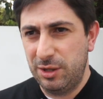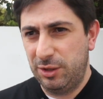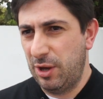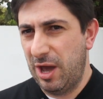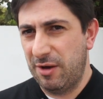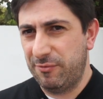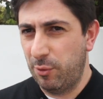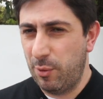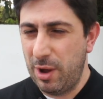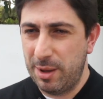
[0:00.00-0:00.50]
you
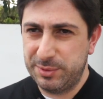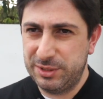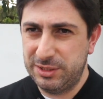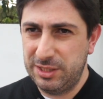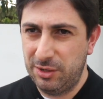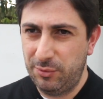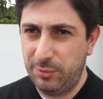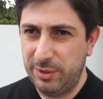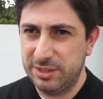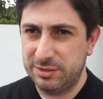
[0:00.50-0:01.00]
have a web
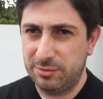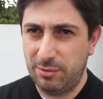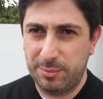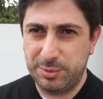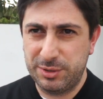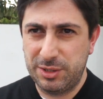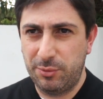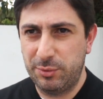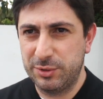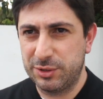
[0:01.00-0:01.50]
series, the
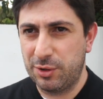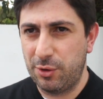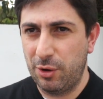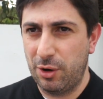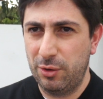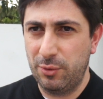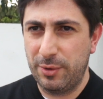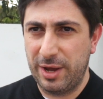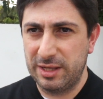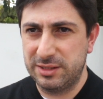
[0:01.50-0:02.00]
web series
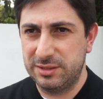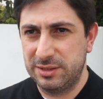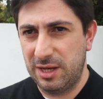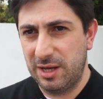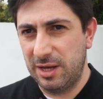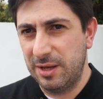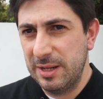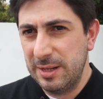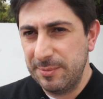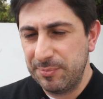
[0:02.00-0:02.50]
grows, gets
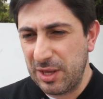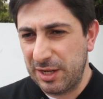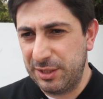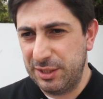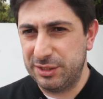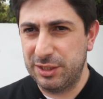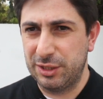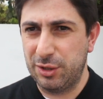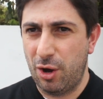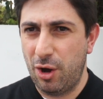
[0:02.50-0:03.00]
a
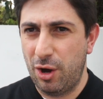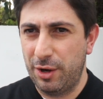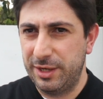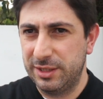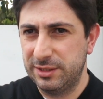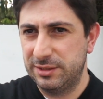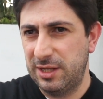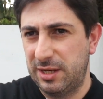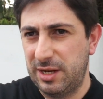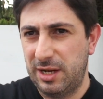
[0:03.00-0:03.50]
decent
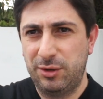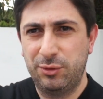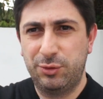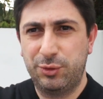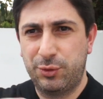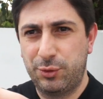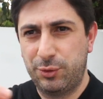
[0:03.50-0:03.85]
audience, and then